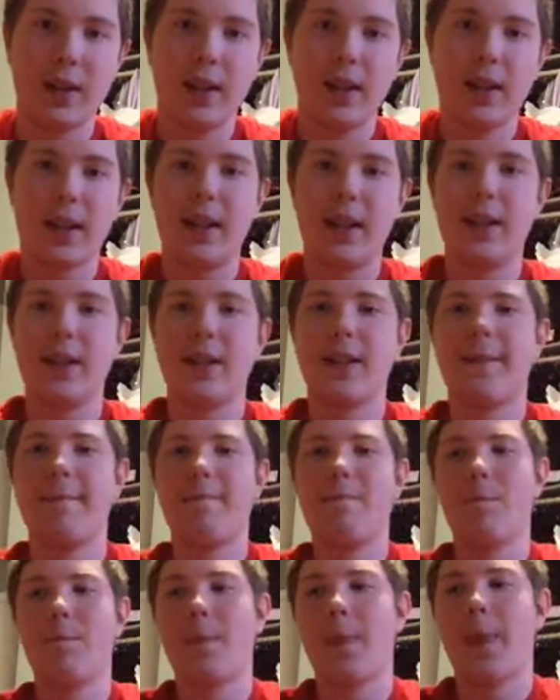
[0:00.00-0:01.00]
because
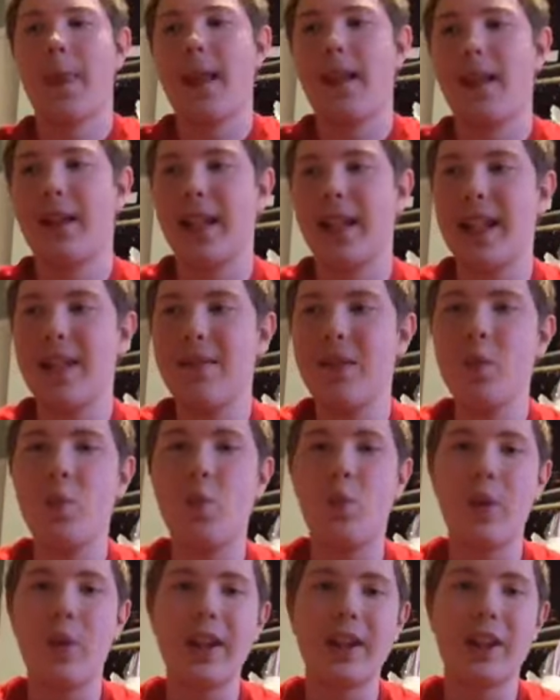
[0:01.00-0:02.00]
like
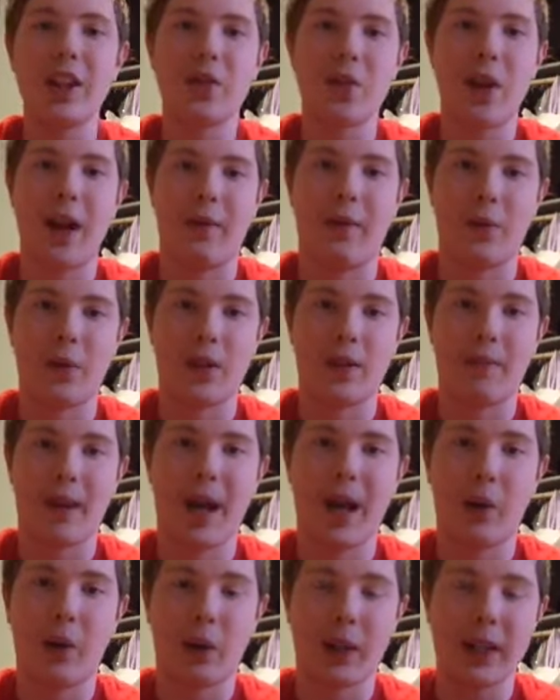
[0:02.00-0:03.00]
even with the Triforce of
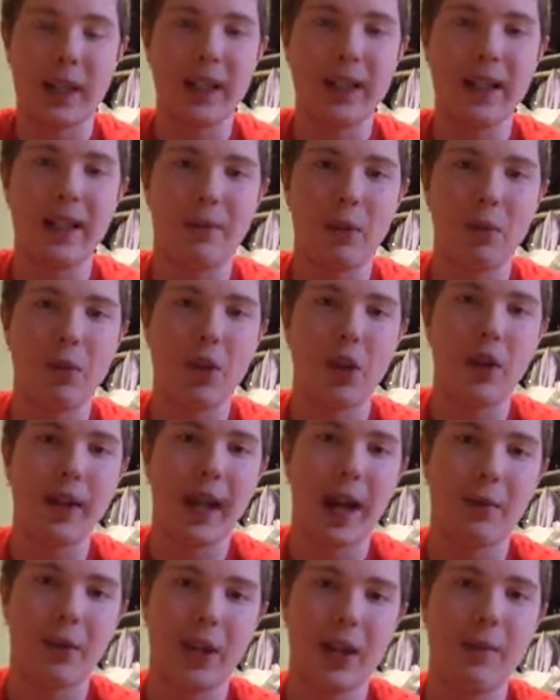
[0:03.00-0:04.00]
Power, if you took
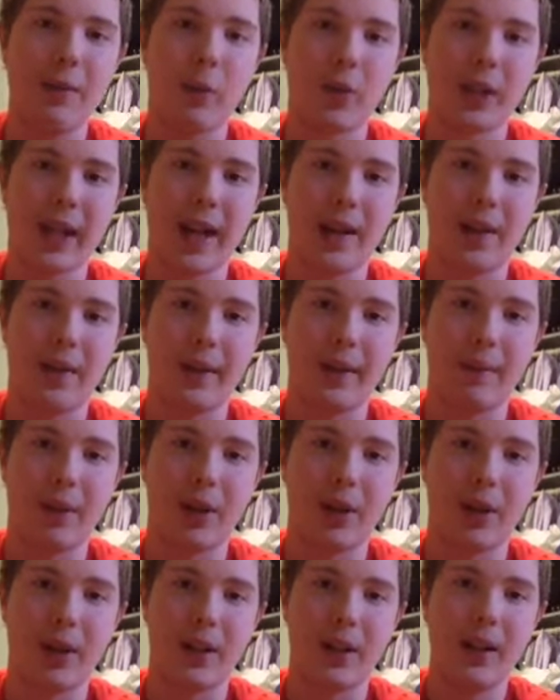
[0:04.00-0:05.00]
out the immortality
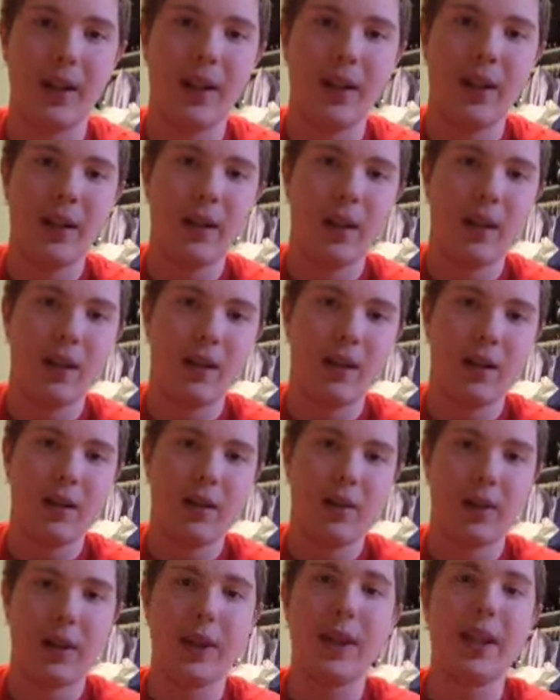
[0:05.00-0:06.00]
part,
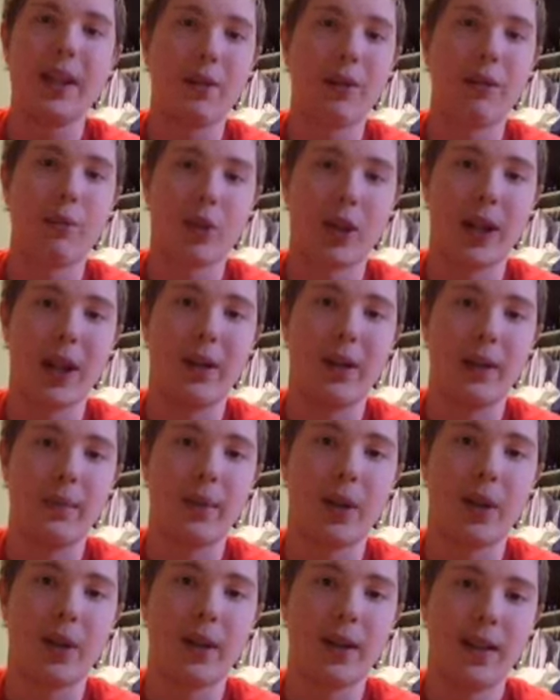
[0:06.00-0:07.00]
the near immortality
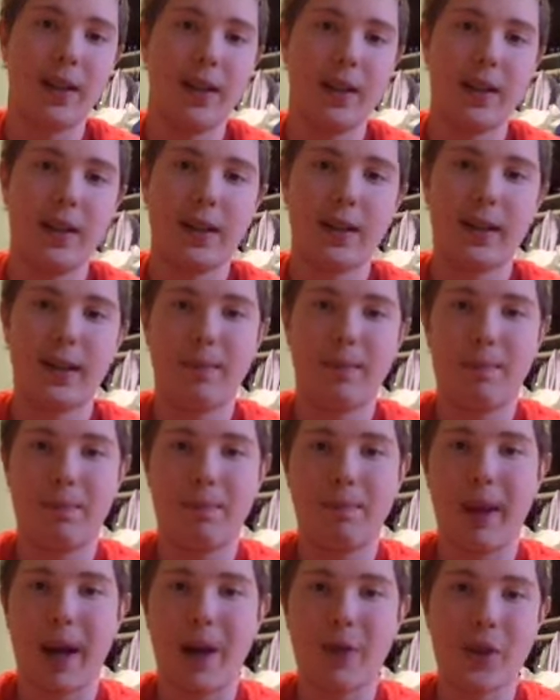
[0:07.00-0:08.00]
part,
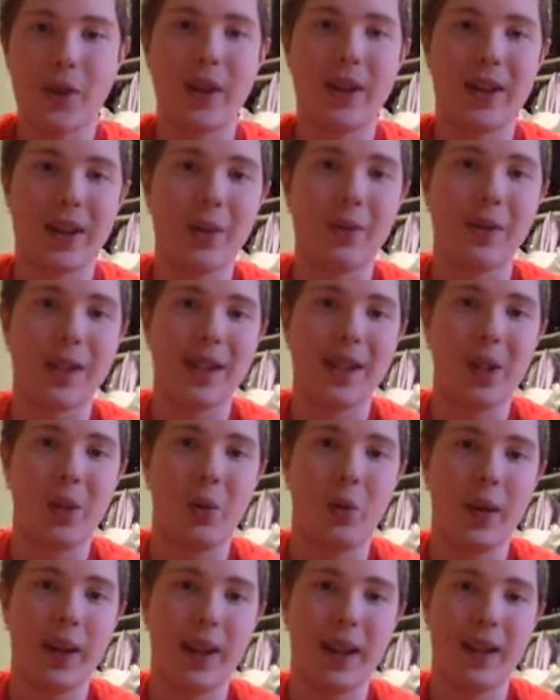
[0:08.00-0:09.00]
Bowser I think would still
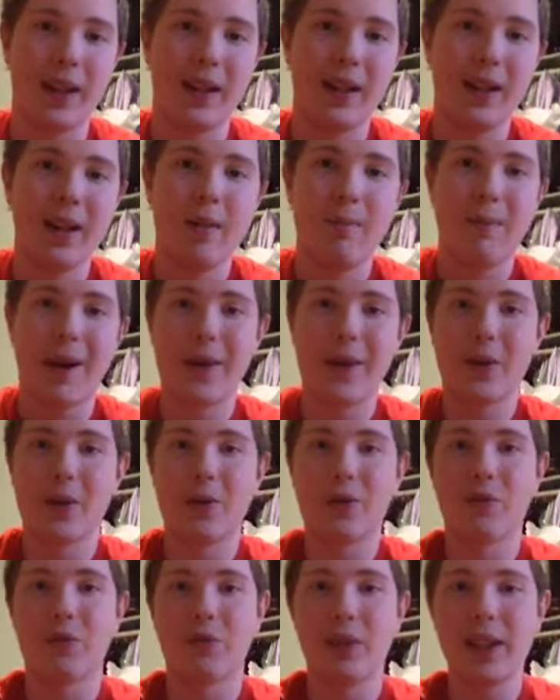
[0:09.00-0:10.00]
win.
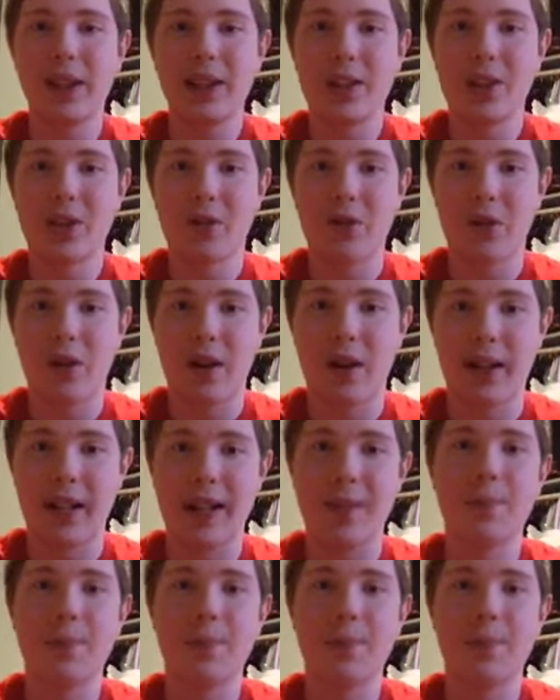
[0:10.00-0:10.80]
Bowser's really strong. He's